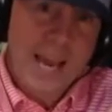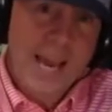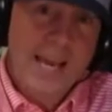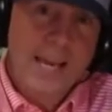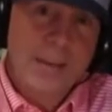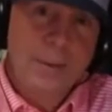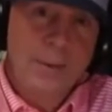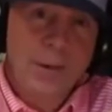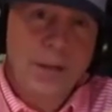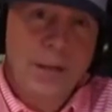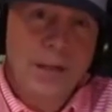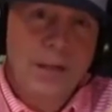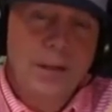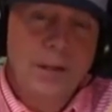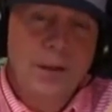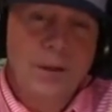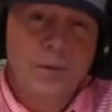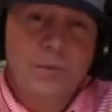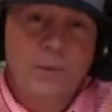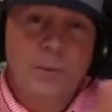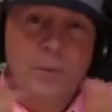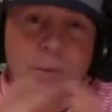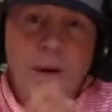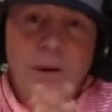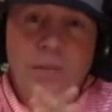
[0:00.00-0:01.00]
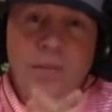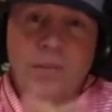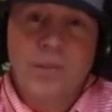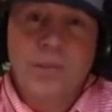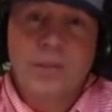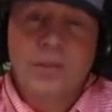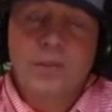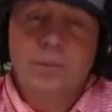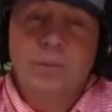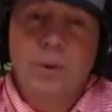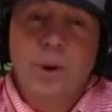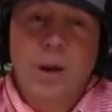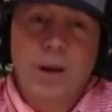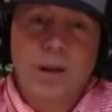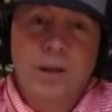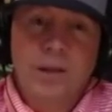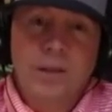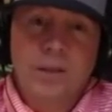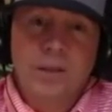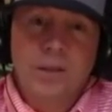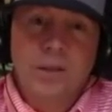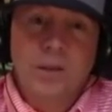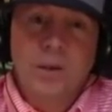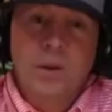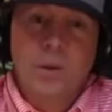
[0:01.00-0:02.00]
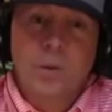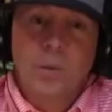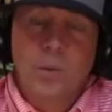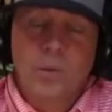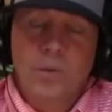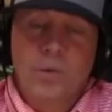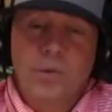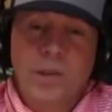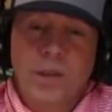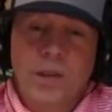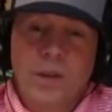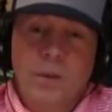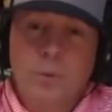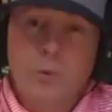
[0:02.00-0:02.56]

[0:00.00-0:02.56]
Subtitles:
what I loved about this product was that it was